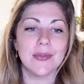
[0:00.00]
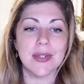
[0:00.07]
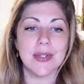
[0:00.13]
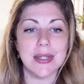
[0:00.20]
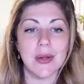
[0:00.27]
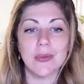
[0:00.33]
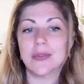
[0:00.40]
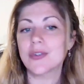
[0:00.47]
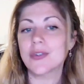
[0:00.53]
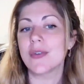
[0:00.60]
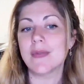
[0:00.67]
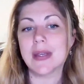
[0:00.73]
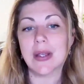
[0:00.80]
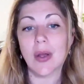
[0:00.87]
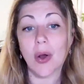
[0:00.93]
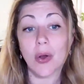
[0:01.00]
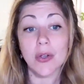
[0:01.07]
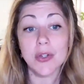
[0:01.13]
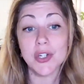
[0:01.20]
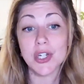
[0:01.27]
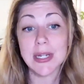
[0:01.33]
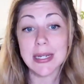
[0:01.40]
results-driven
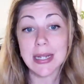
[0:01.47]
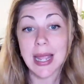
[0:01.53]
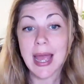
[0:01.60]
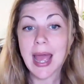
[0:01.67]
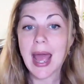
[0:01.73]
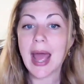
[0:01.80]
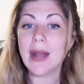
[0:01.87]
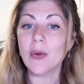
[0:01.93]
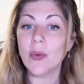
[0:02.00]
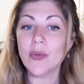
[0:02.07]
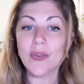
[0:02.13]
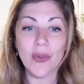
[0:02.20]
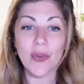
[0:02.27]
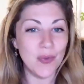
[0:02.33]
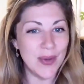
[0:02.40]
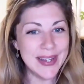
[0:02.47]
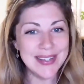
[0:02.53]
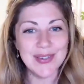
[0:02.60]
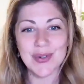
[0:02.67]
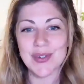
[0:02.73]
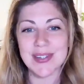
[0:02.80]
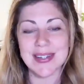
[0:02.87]
coaching and also
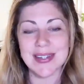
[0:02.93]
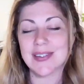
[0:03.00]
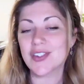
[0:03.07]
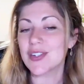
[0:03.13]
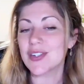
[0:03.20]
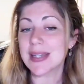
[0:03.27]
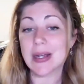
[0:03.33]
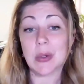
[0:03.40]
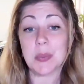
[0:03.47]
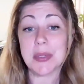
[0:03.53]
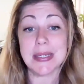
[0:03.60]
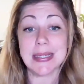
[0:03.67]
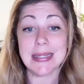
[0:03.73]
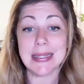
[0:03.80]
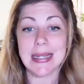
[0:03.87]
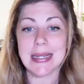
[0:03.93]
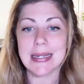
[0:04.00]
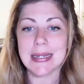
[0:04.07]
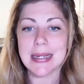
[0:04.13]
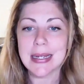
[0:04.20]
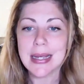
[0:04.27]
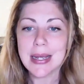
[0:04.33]
resources just to help you succeed.